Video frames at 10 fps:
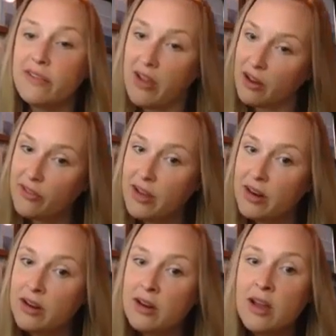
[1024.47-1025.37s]
a
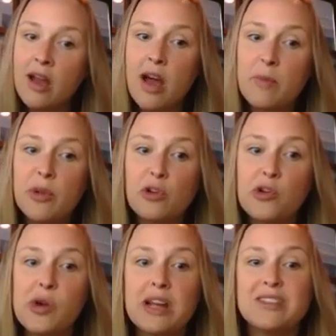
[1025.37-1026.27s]
firefighter, be
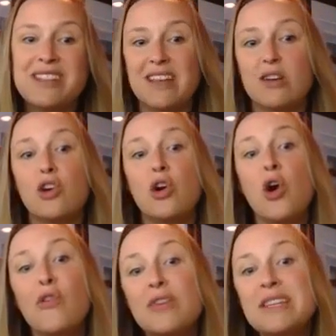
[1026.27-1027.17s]
required to take a
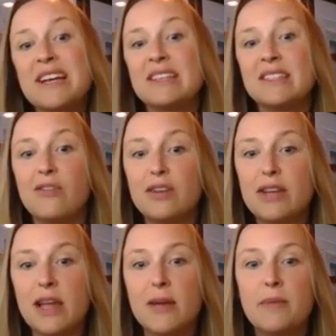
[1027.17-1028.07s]
COVID test every
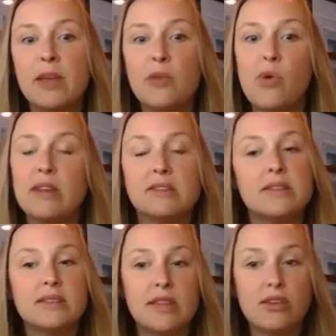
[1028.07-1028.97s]
time he wanted
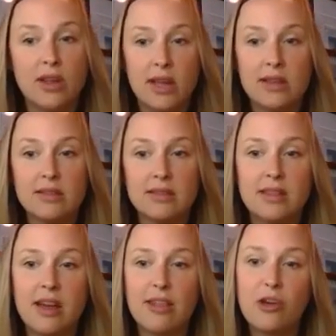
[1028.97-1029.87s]
to see their kids.
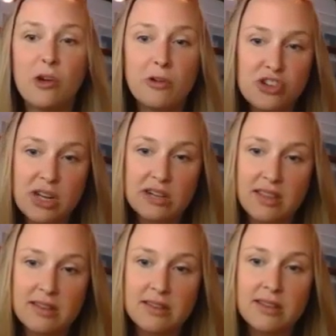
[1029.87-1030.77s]
The court rejected
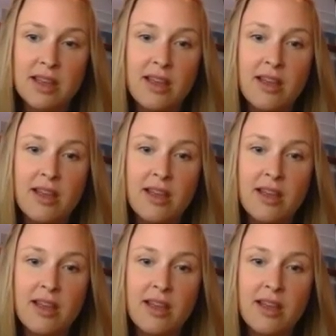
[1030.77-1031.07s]
this.